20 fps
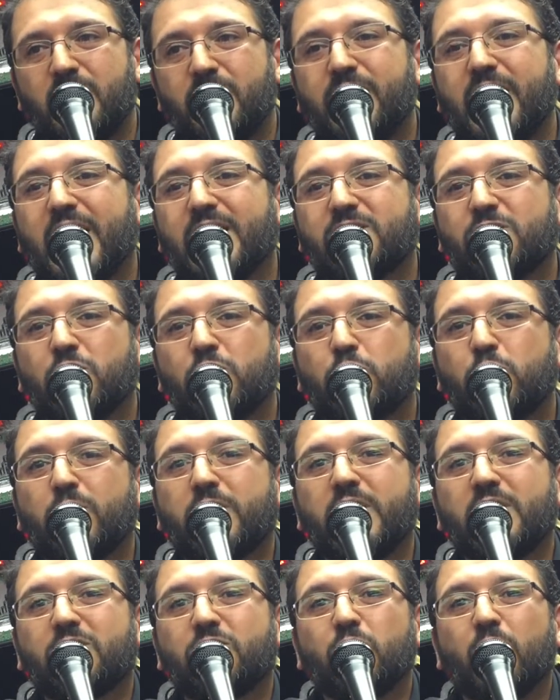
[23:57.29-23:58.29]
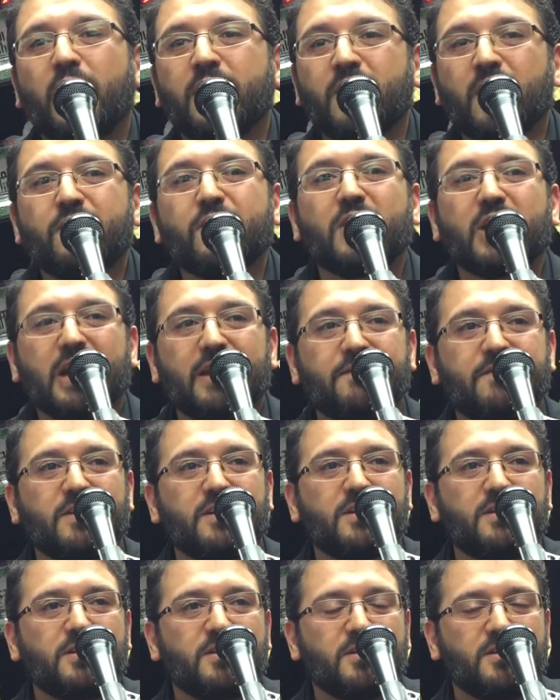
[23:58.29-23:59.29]
that took it to another
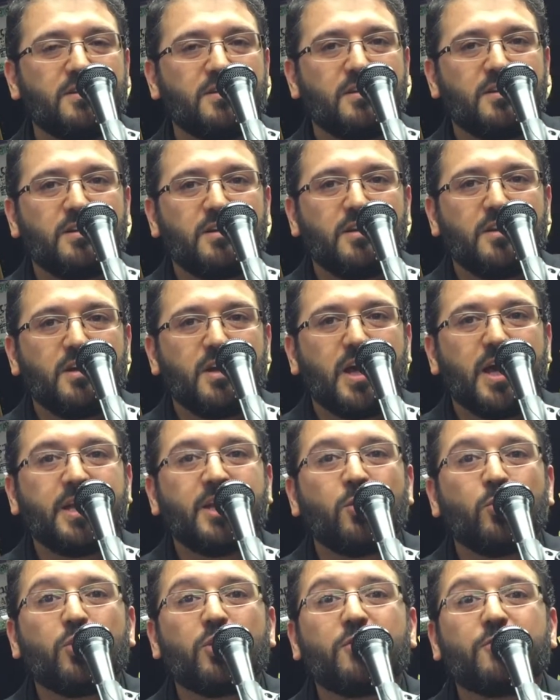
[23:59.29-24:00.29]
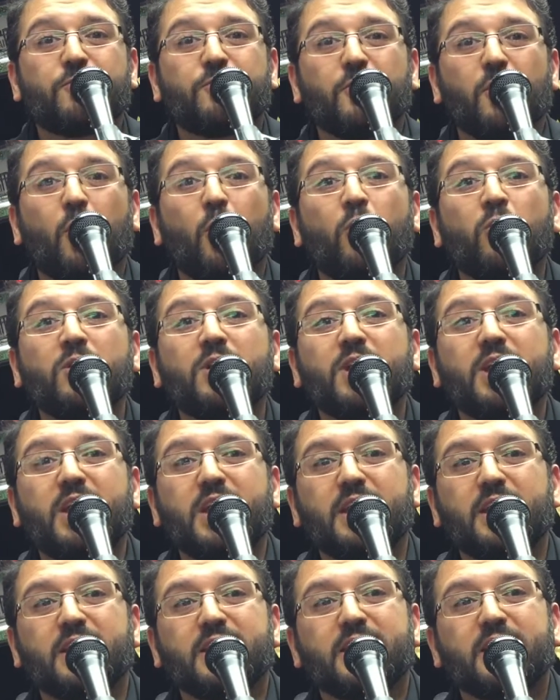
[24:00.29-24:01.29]
level. And it would have
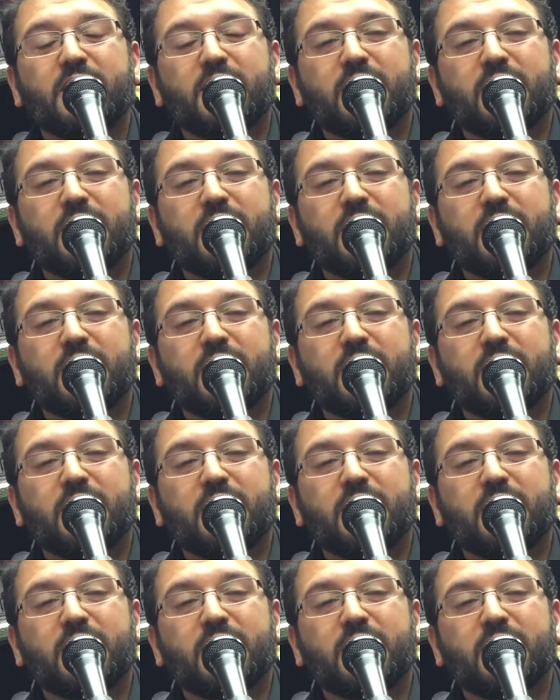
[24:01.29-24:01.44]
only